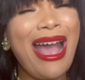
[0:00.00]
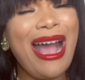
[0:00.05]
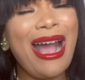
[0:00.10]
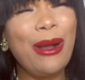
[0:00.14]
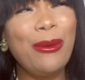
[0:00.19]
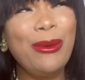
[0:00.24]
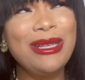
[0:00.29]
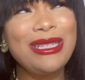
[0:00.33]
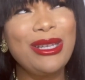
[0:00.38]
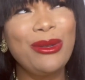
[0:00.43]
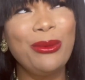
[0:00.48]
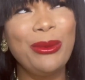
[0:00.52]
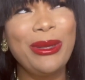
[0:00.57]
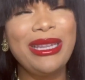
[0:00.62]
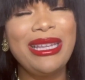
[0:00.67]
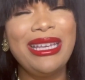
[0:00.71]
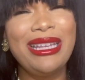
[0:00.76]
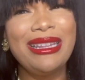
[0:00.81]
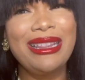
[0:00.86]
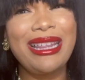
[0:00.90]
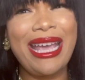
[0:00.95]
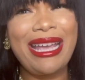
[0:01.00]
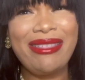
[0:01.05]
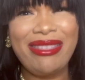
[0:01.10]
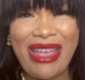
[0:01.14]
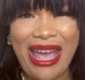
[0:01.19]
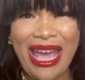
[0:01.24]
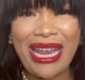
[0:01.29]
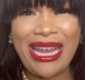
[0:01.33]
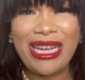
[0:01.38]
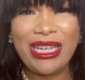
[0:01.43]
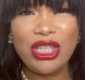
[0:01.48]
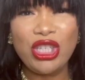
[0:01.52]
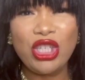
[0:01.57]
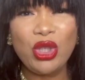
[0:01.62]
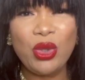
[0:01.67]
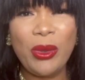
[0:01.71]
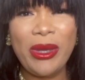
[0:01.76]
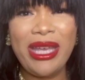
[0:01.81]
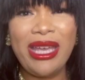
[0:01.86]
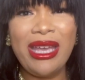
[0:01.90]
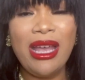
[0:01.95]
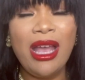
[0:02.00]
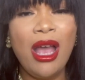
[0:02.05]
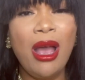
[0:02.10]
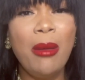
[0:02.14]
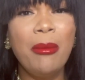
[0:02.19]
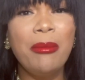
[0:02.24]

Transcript: I wasn't really like that into it,